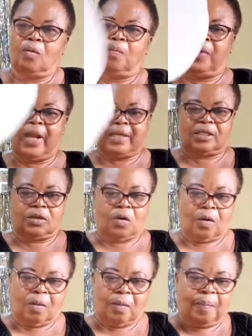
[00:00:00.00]
place your
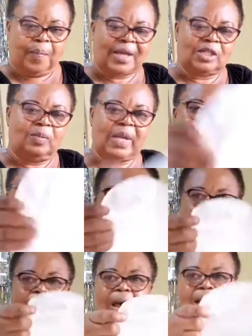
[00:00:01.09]
parchment
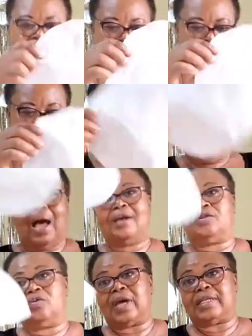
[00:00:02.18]
paper. How do
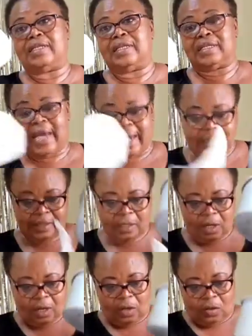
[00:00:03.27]
you get the size?
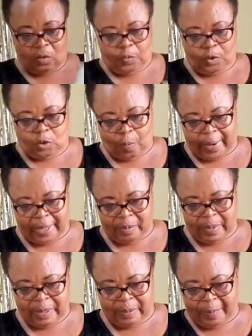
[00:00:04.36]
You put your
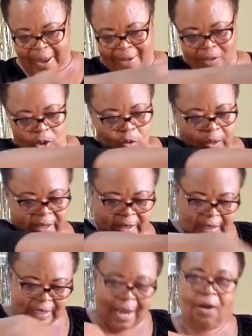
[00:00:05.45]
parchment paper, trace
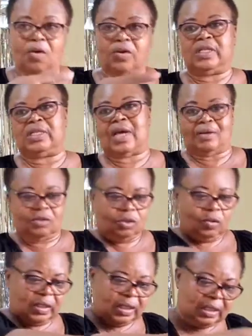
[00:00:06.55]
it and cut it out.
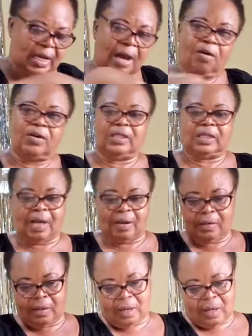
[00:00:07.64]
Trace it and cut it out.
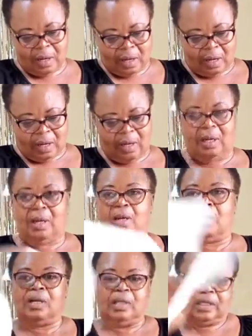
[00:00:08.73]

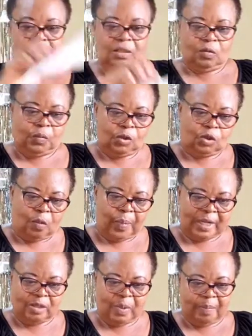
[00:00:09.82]
This, you put your
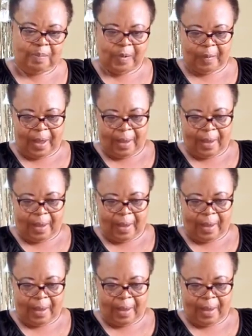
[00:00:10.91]
parchment paper.